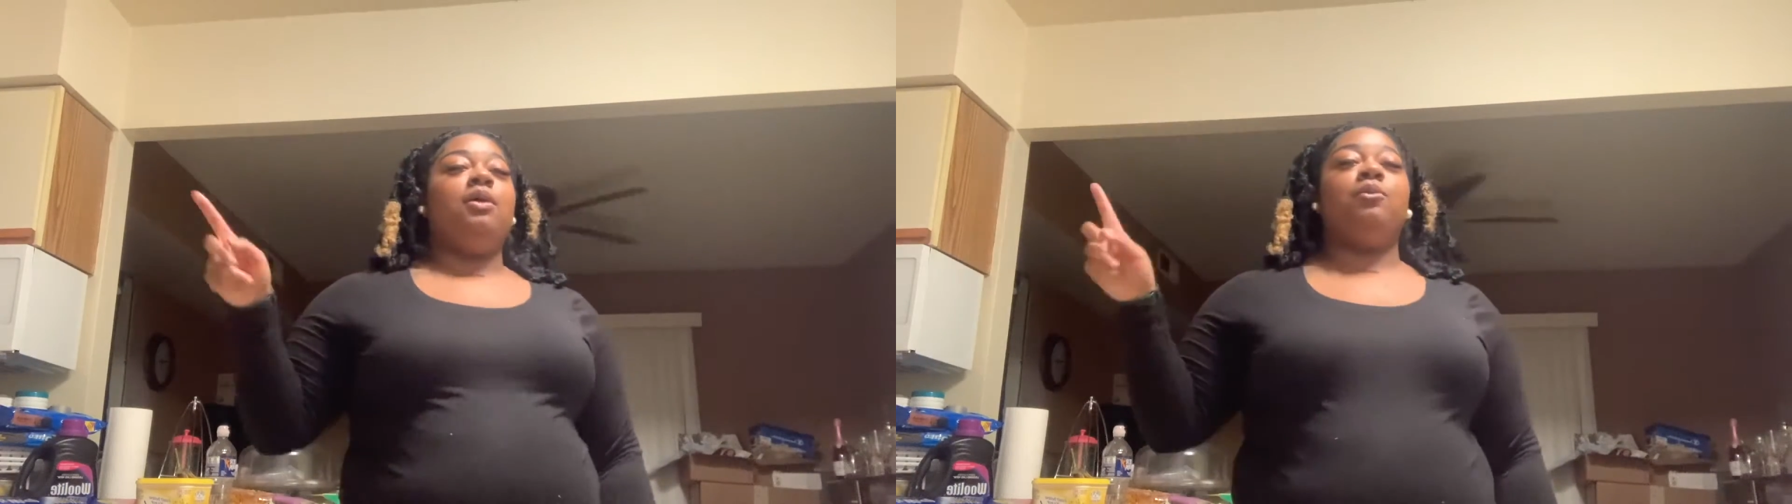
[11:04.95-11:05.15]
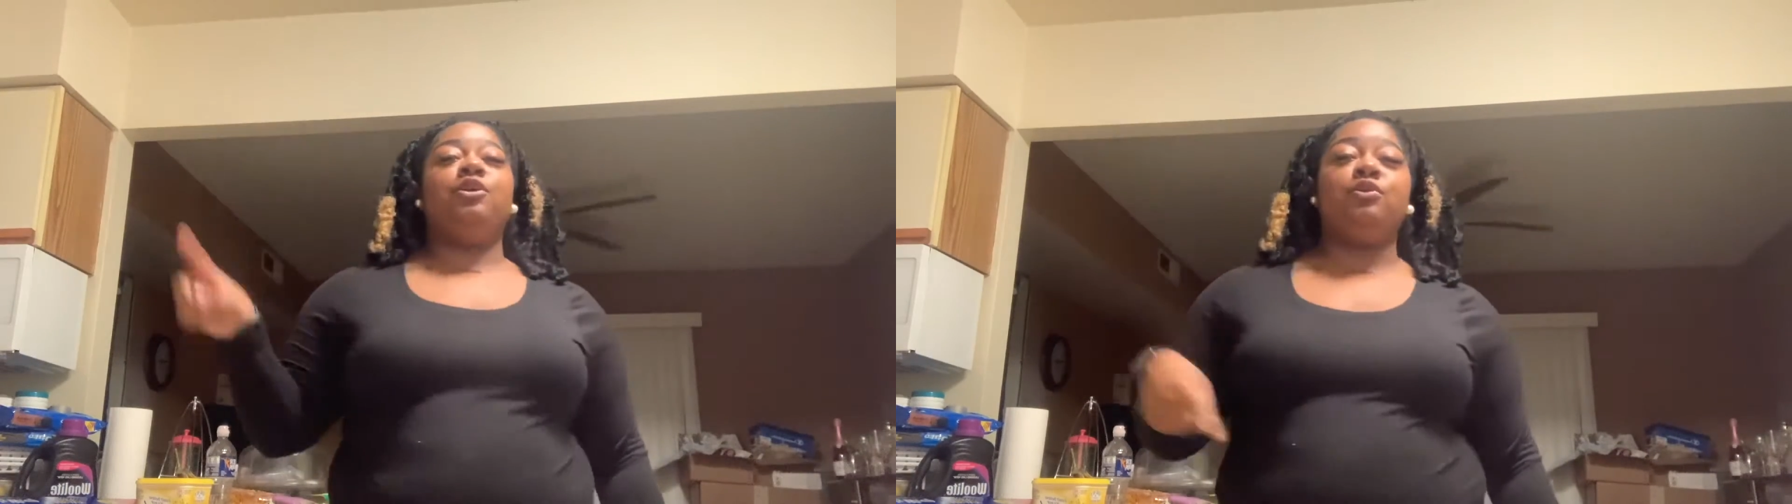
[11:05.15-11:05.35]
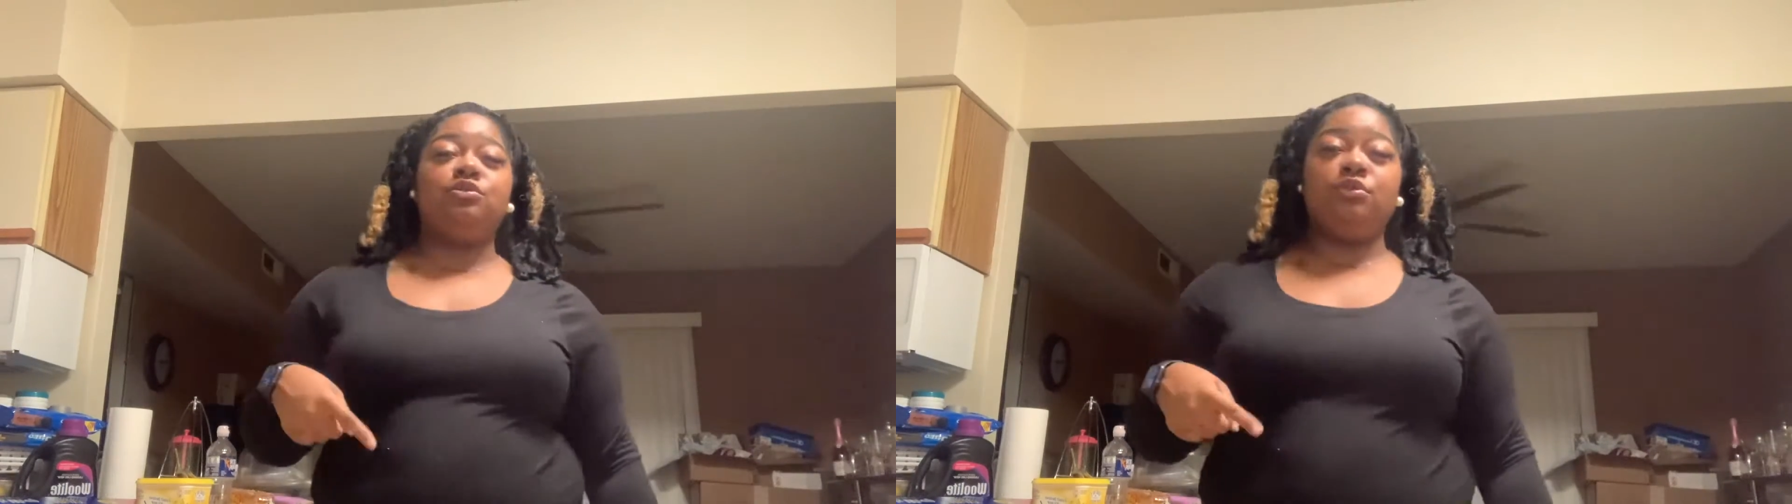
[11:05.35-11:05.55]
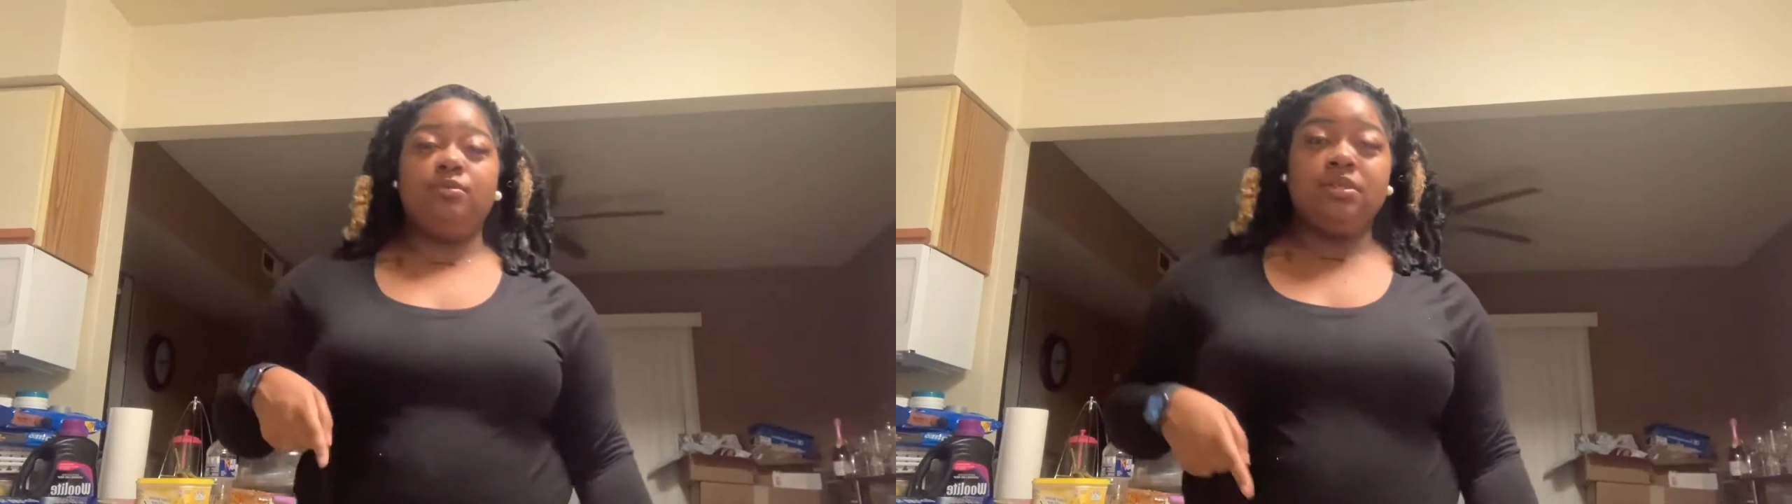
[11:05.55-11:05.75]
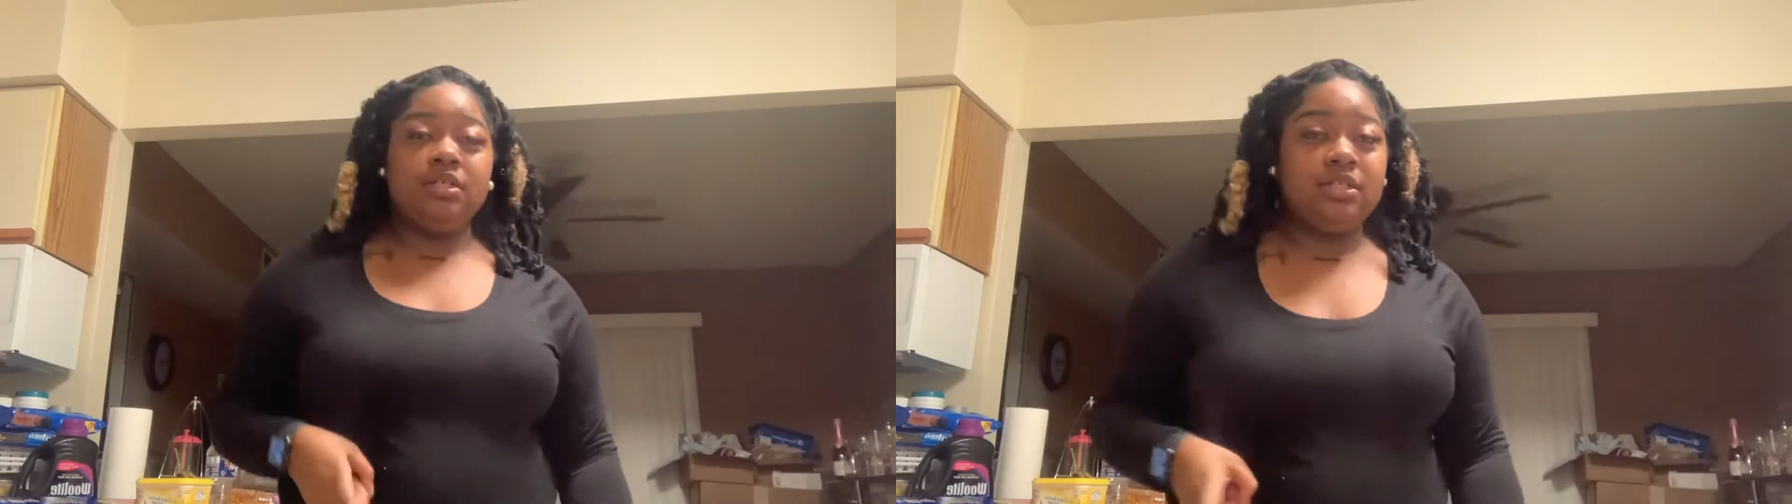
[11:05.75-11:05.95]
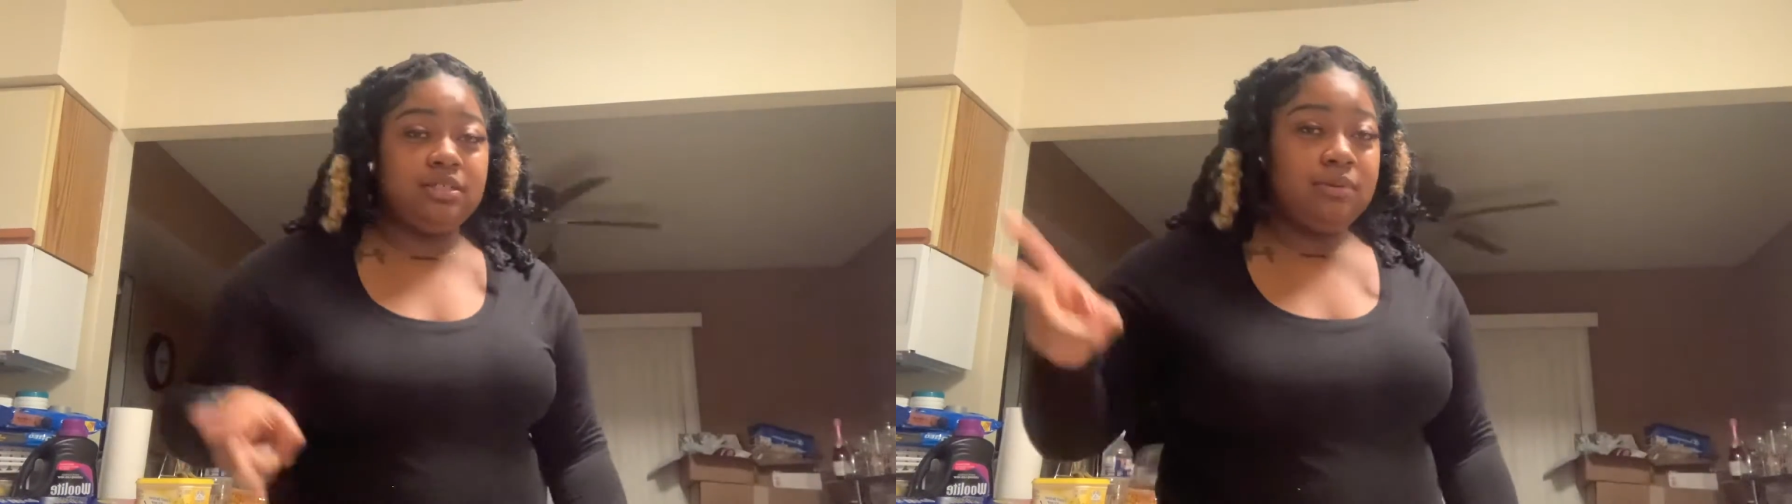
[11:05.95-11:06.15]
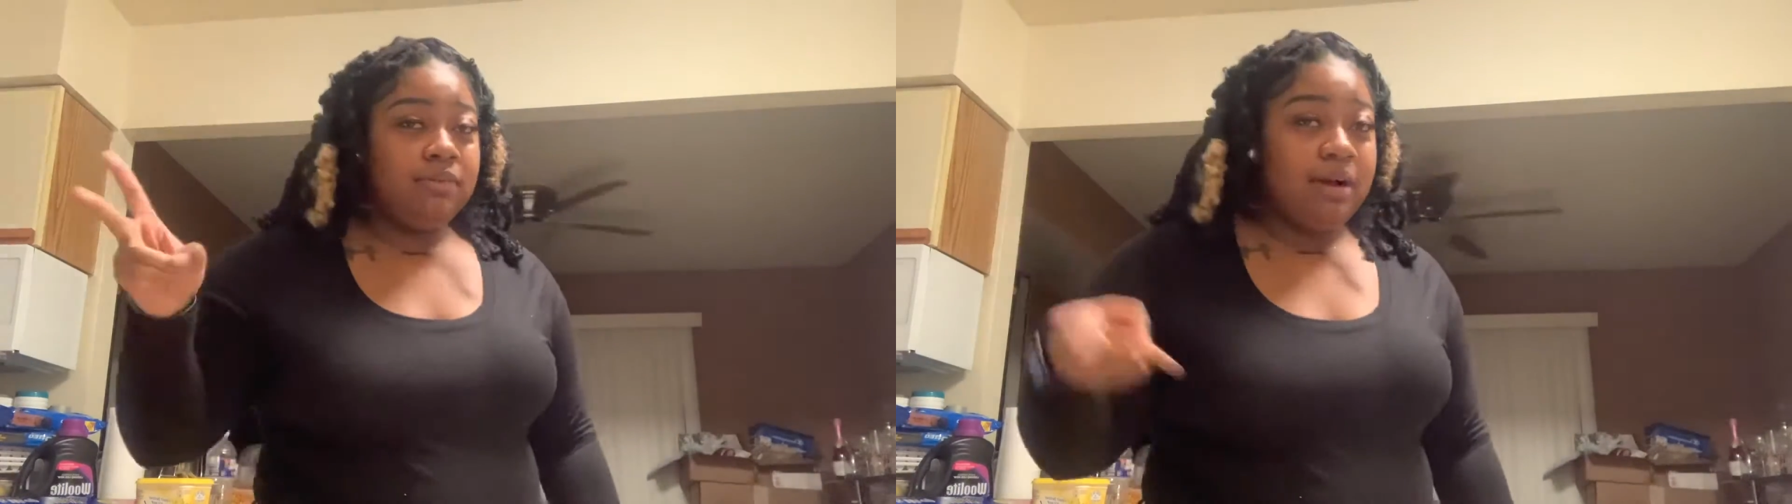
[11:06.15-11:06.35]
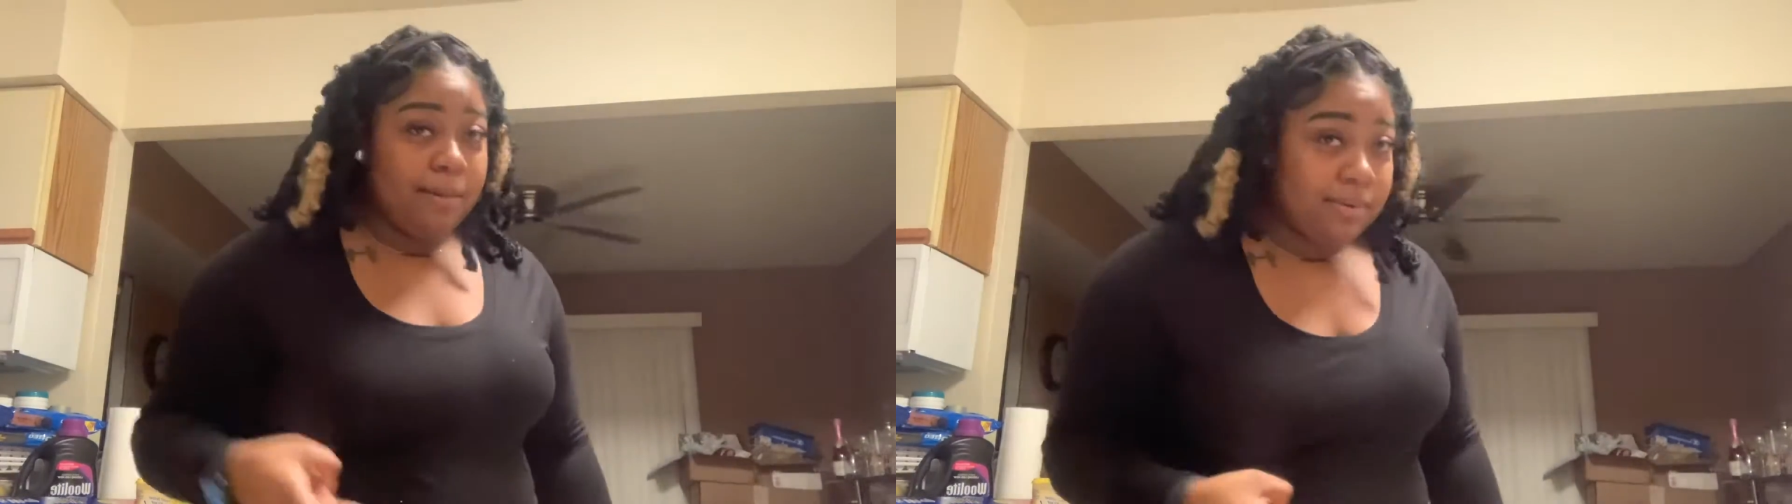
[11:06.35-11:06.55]
We're YouTubers. We're
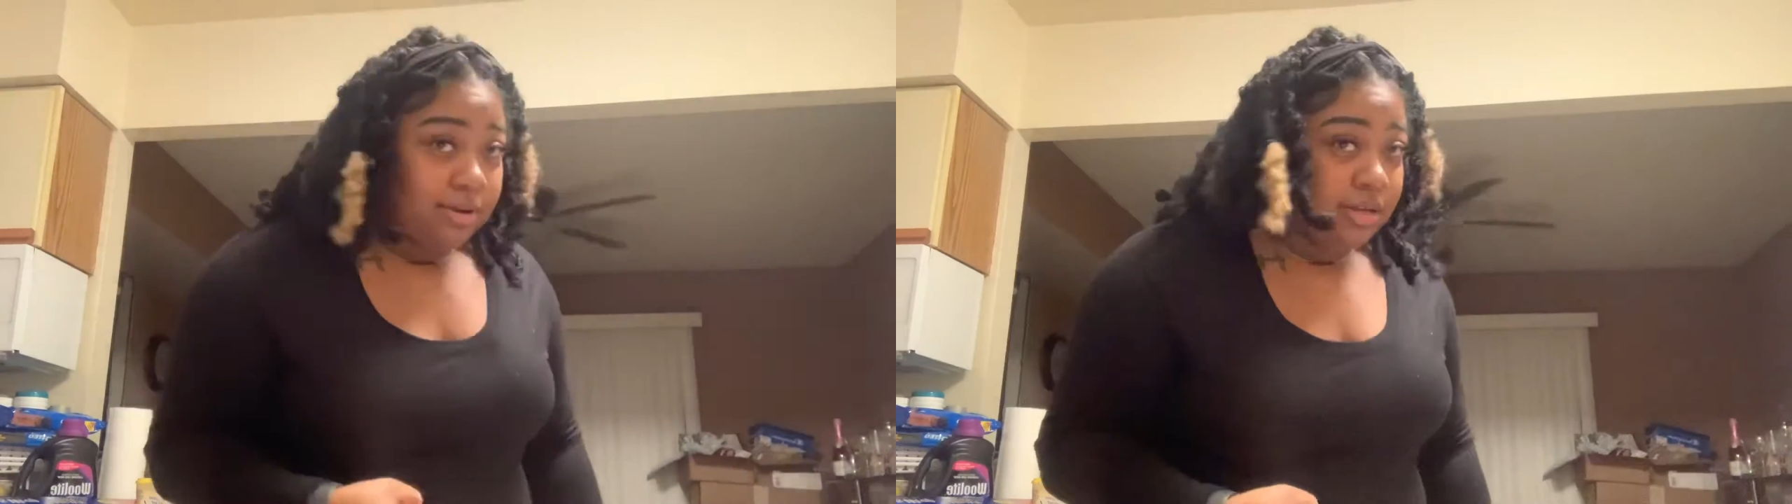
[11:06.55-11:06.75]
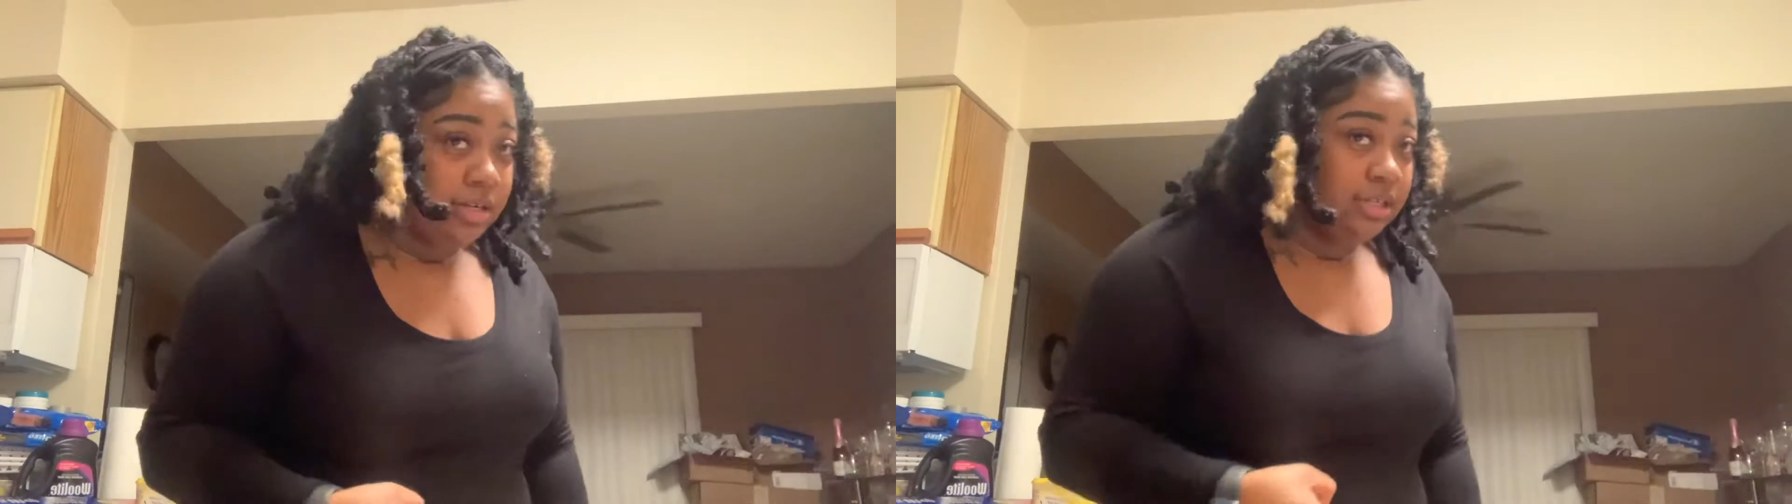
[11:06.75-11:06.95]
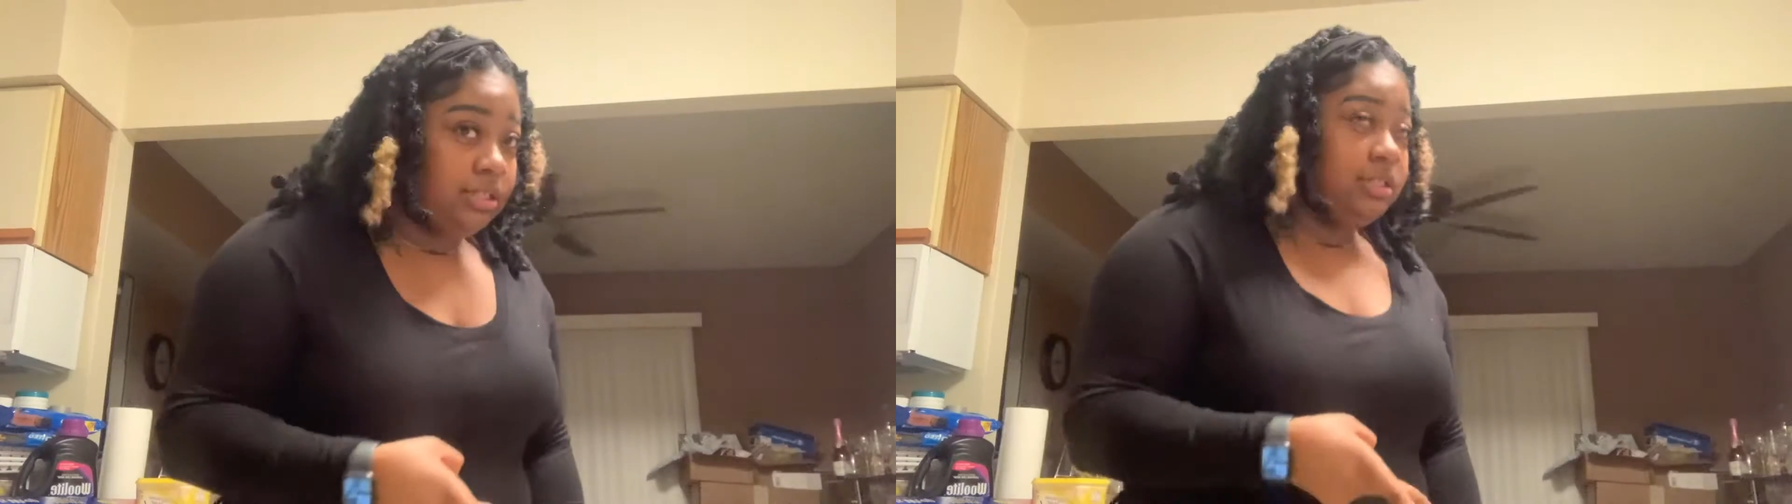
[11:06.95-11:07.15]
rappers.